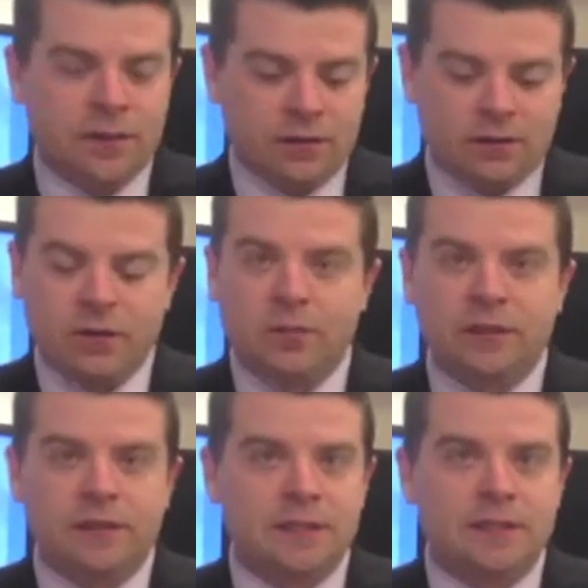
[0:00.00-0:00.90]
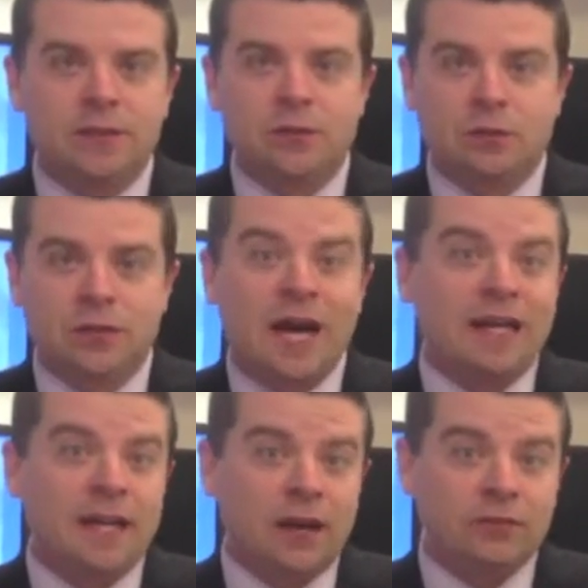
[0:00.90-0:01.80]
their ability to
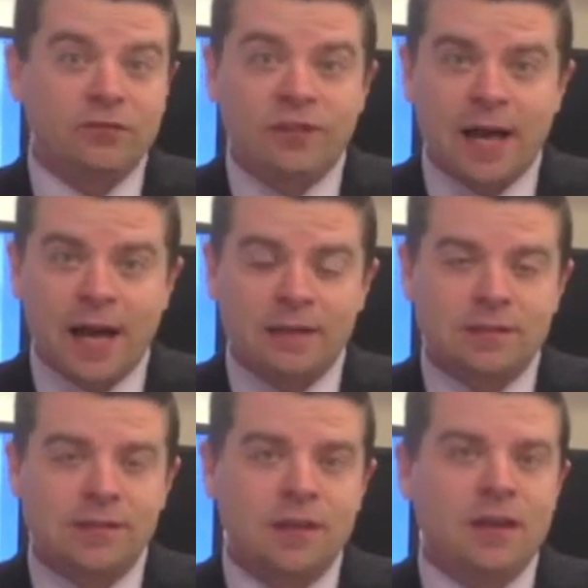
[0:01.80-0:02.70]
lie down flat,